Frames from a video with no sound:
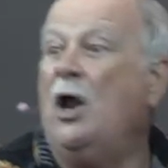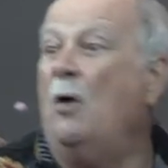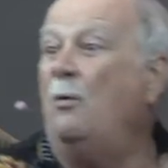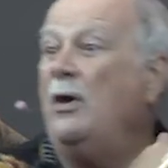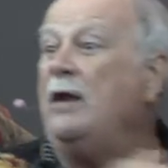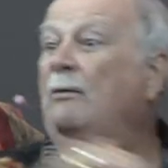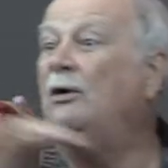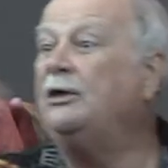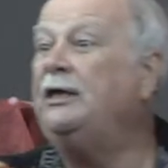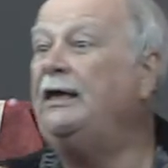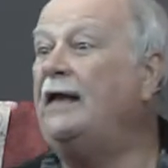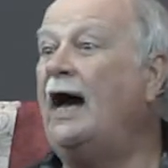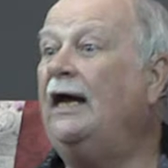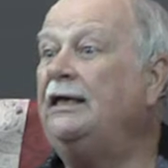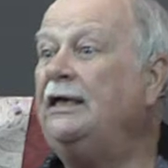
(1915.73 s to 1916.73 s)
we will get
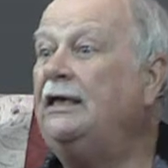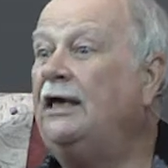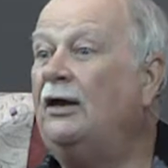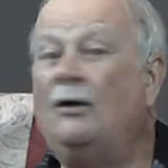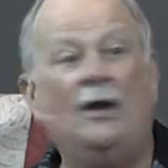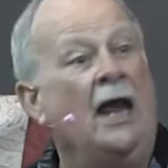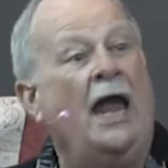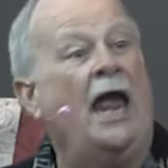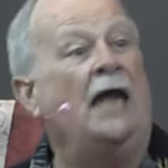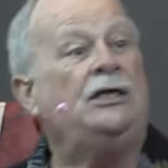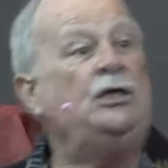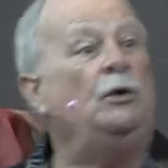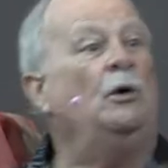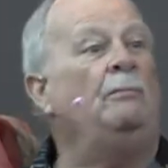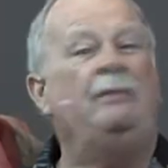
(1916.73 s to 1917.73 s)
out of here, and
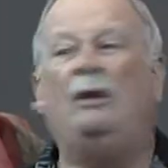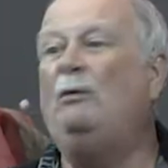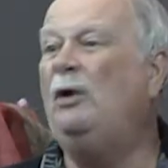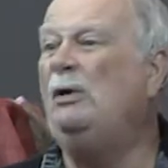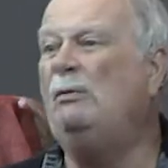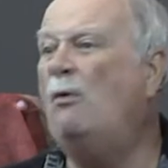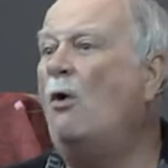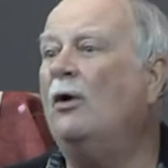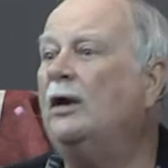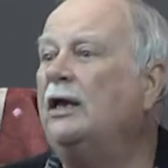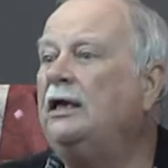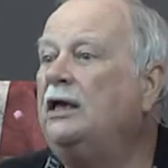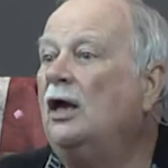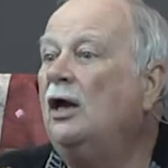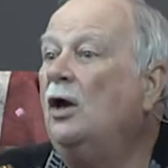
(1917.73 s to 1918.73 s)
you will be
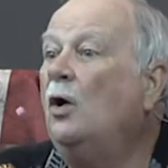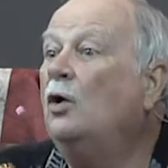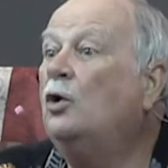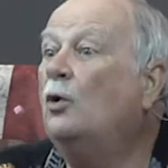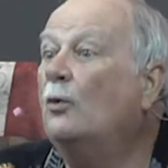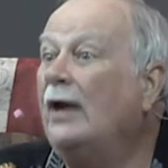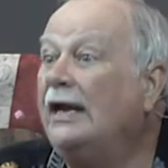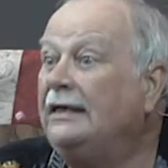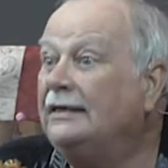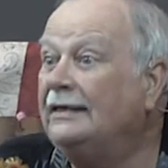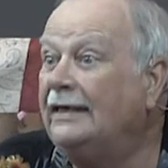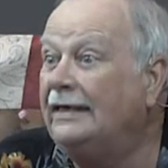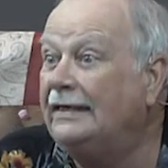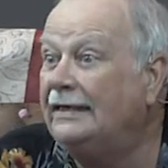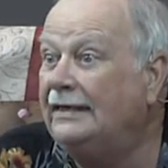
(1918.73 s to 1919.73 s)
rewarded
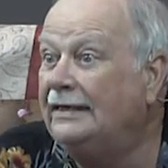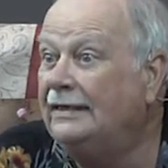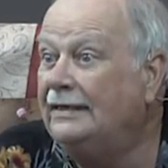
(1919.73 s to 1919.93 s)
greatly.